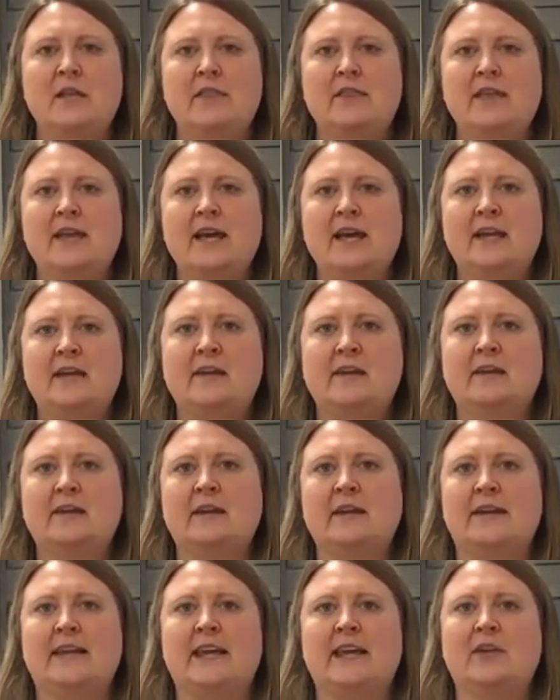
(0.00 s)
Then
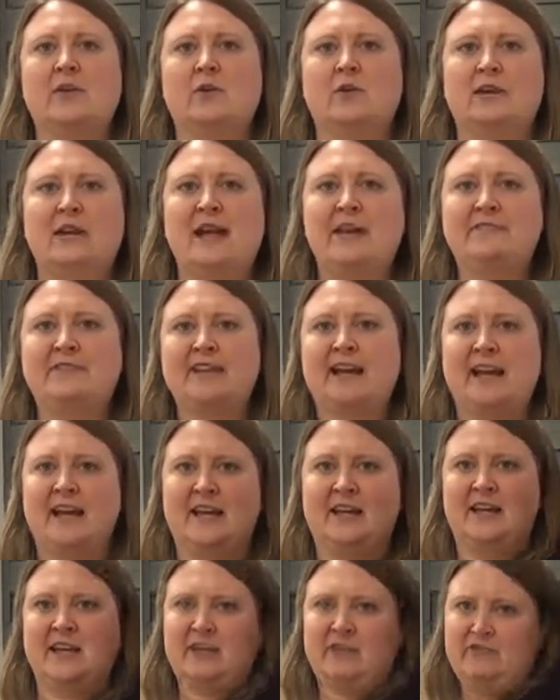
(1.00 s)
going to get your left
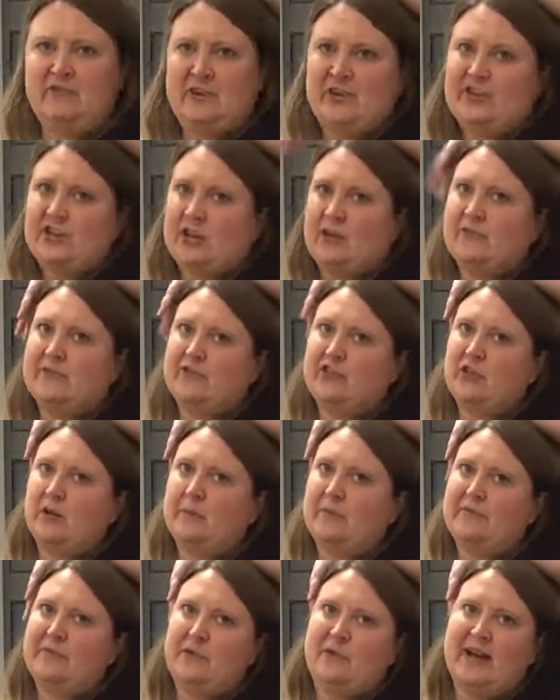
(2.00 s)
hand and reach over the
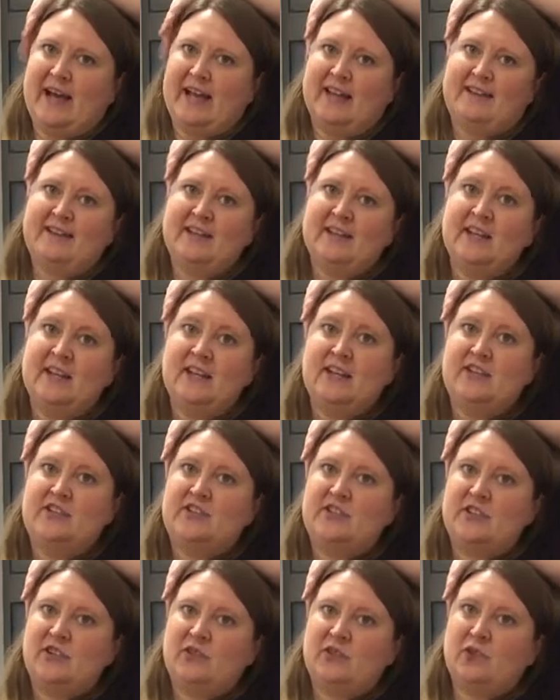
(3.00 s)
top of your head
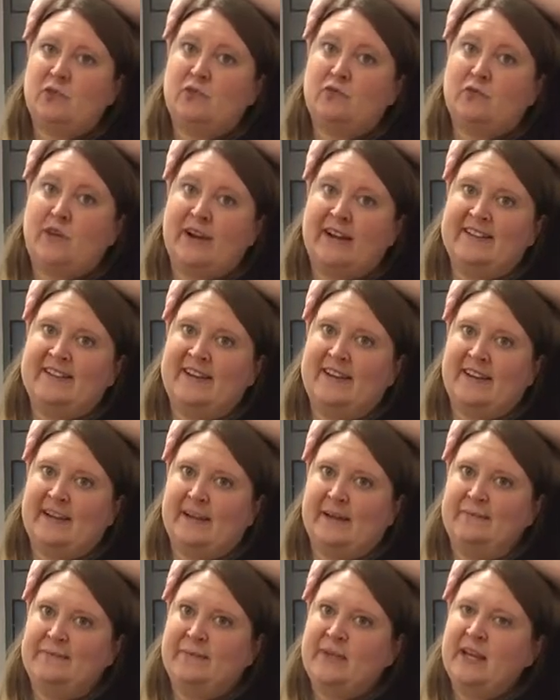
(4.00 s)
to your right
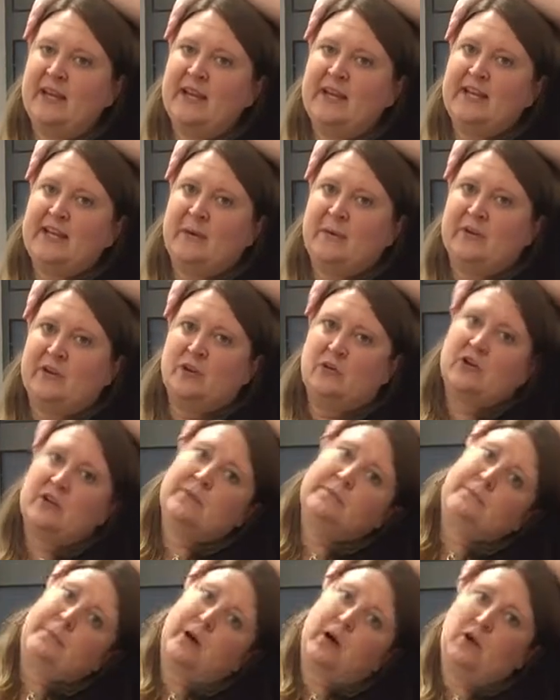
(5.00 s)
ear. Now we're not going
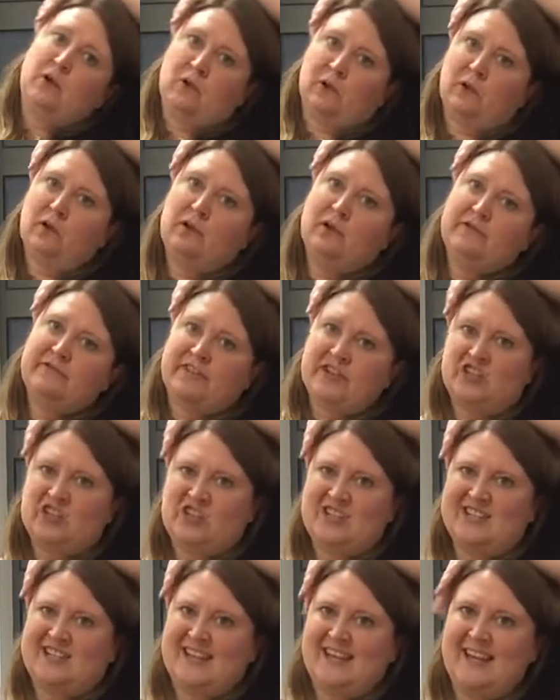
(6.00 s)
to pull
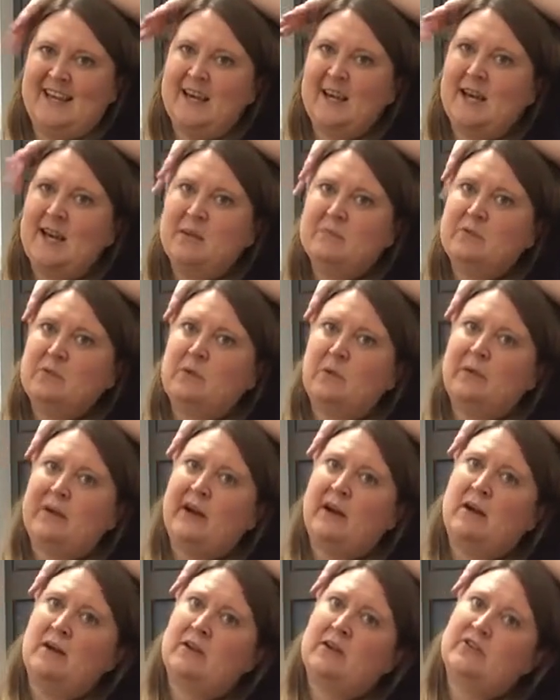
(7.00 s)
viciously, but what we
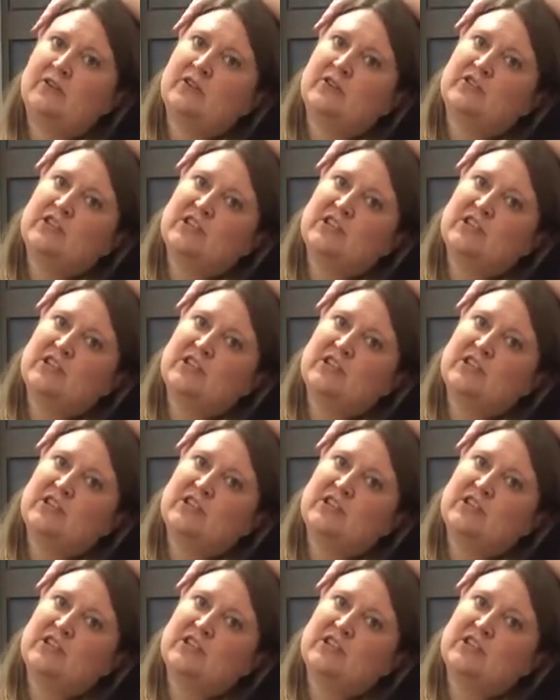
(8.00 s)
are going to do is